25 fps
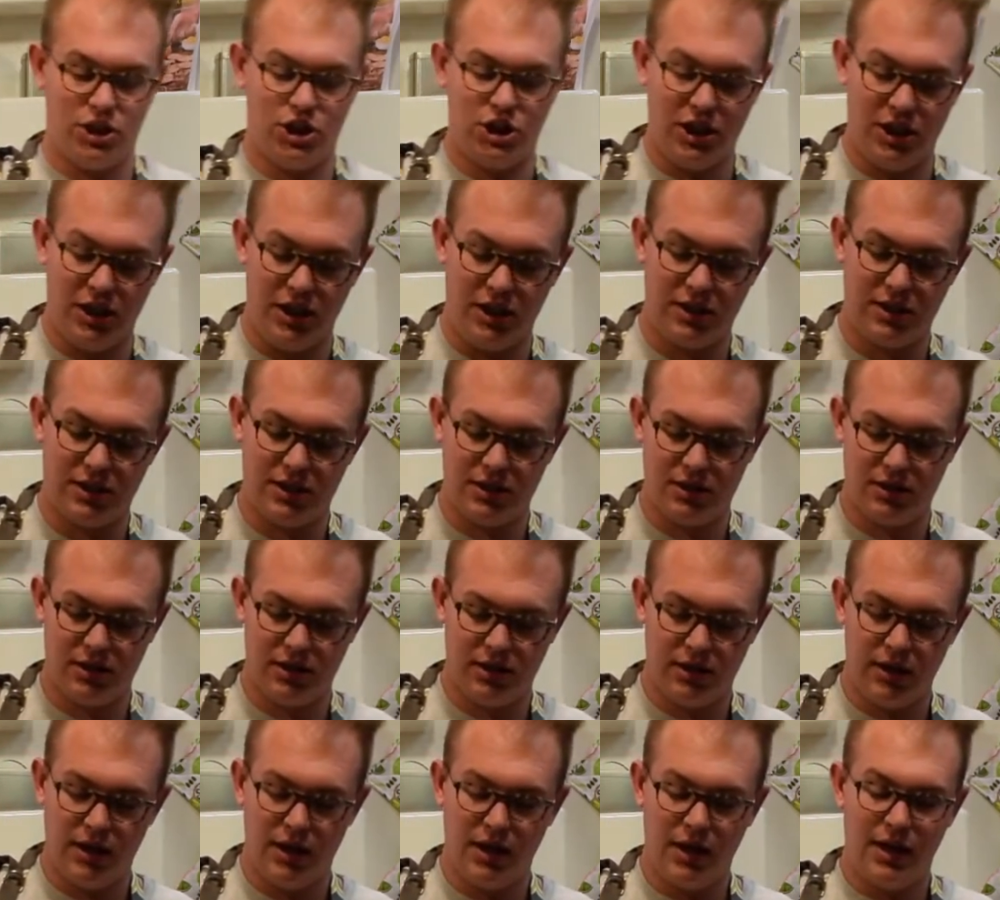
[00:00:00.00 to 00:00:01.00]
cheese.
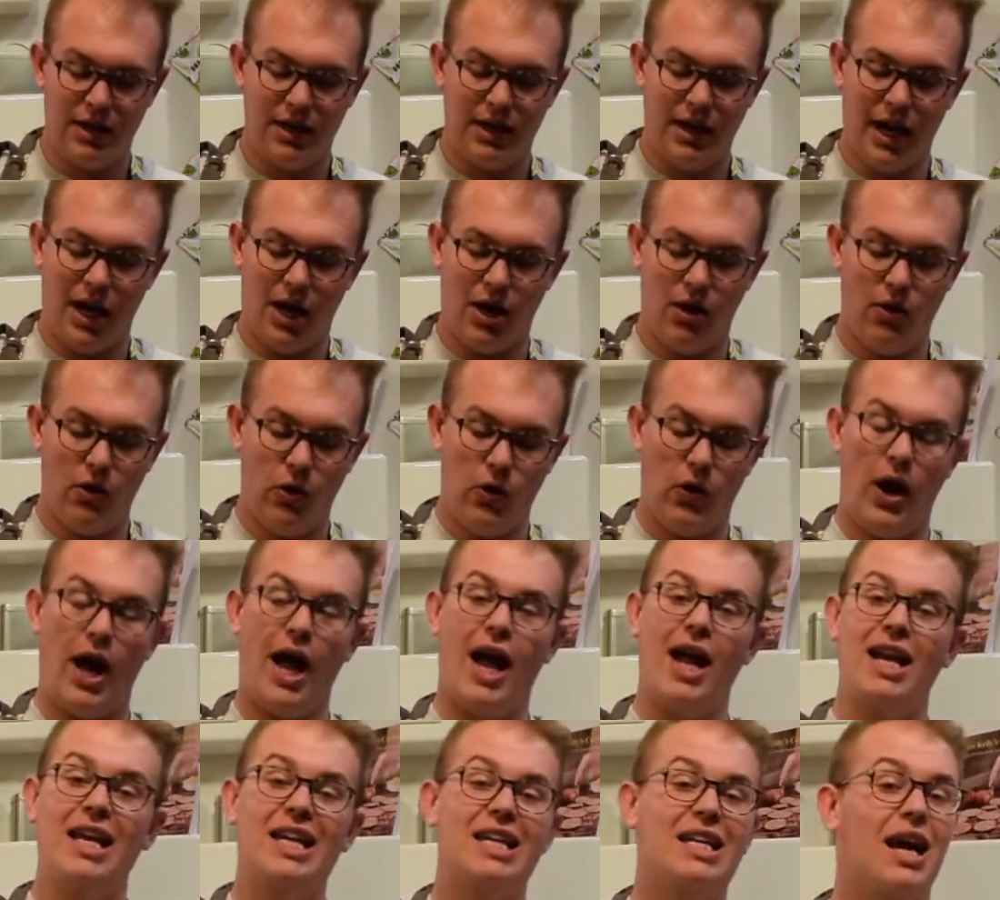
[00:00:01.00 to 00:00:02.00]
Now,
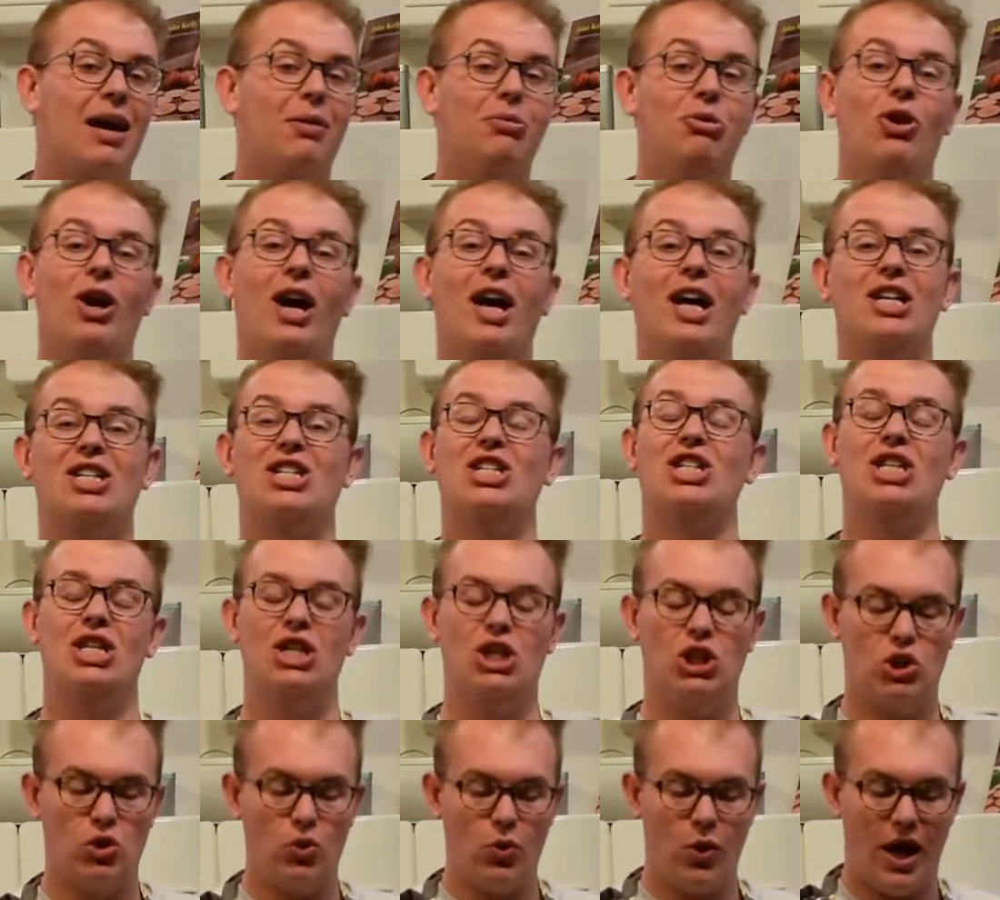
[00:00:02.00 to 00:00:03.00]
anytime you add
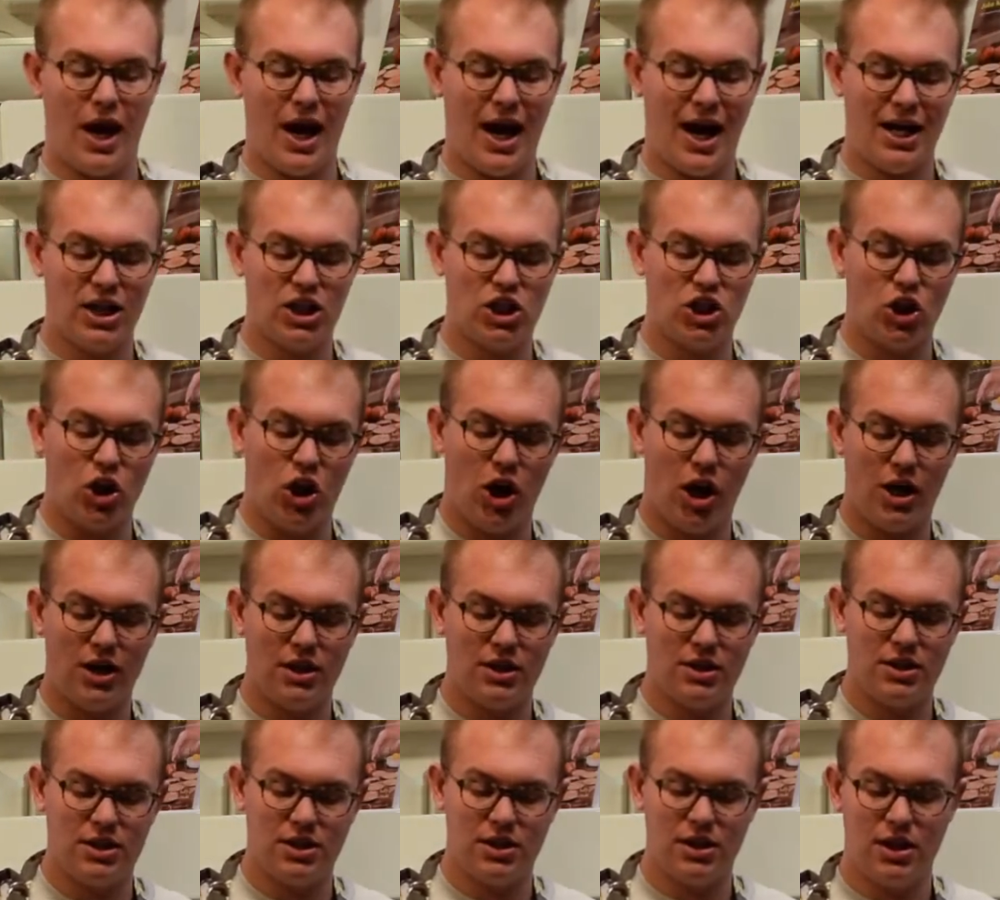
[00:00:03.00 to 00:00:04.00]
cheese to a hot
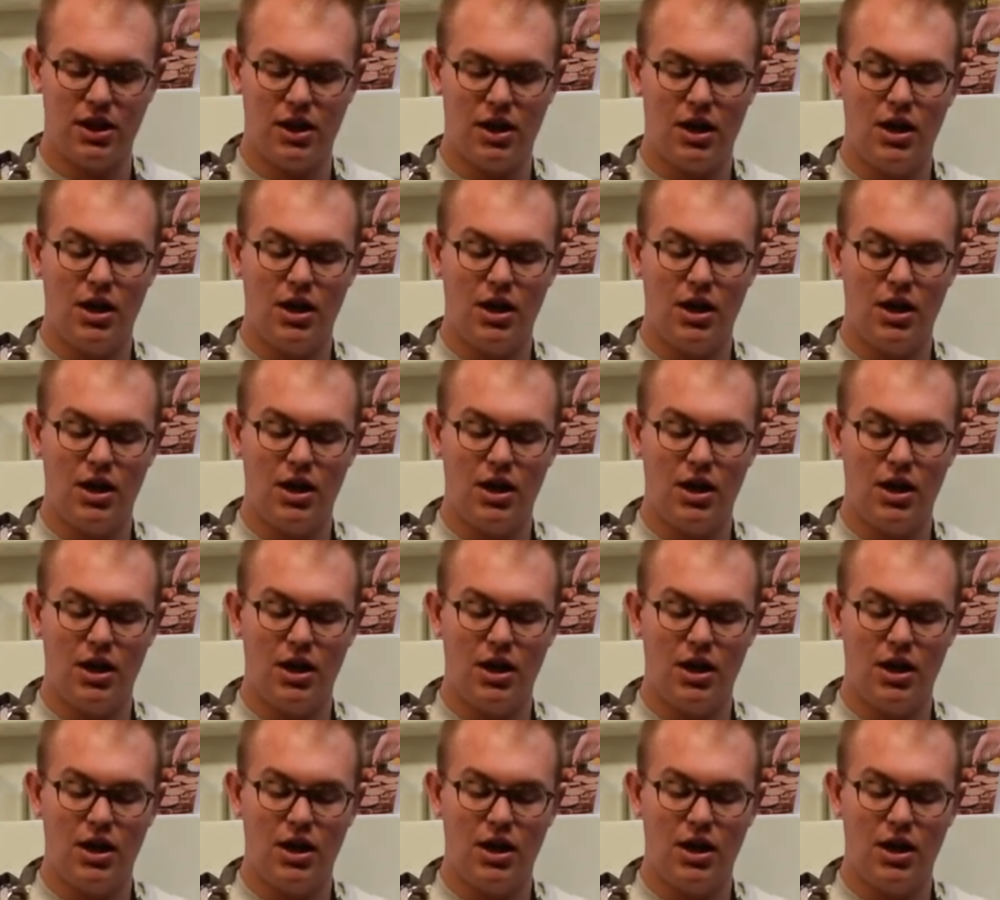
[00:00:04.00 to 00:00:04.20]
sauce,